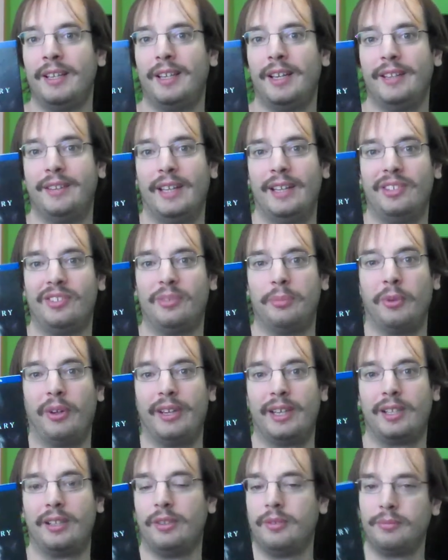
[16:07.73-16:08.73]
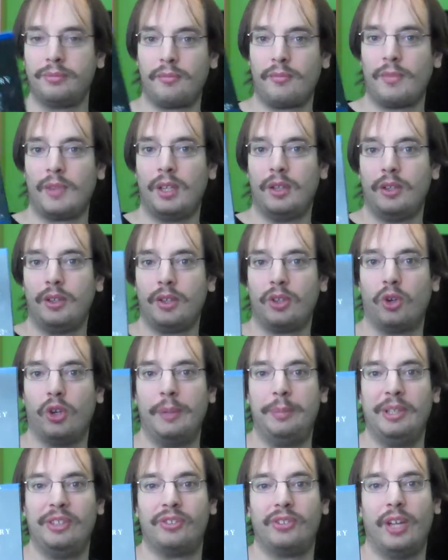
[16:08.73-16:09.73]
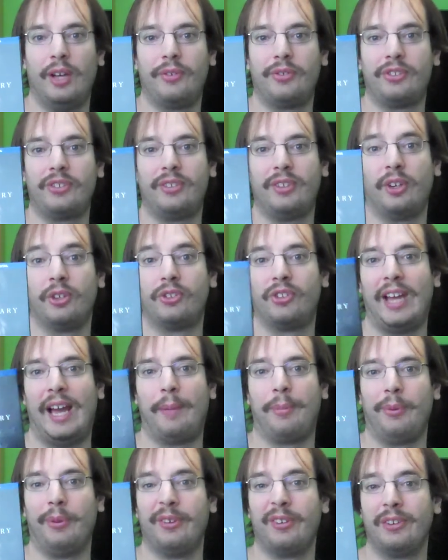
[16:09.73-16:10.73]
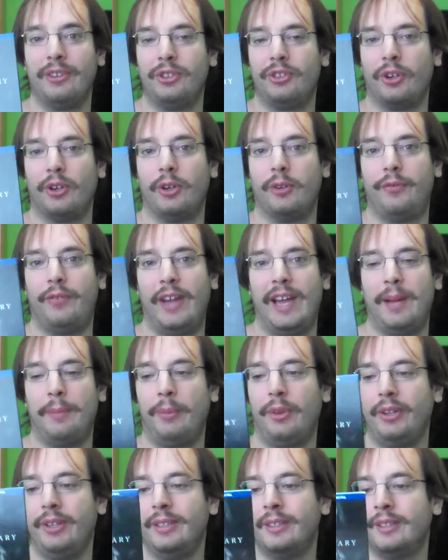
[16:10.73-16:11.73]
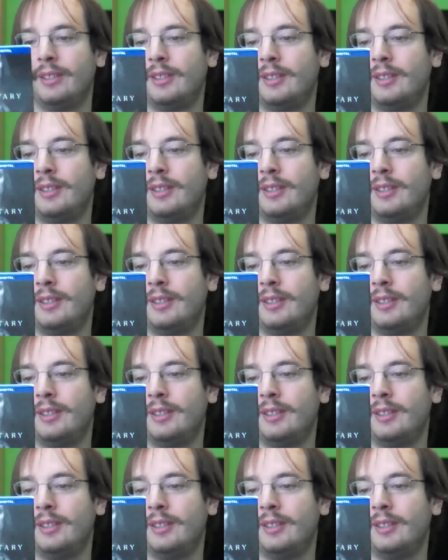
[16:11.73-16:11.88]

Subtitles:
and then some like creepy stuff starts happening to her family.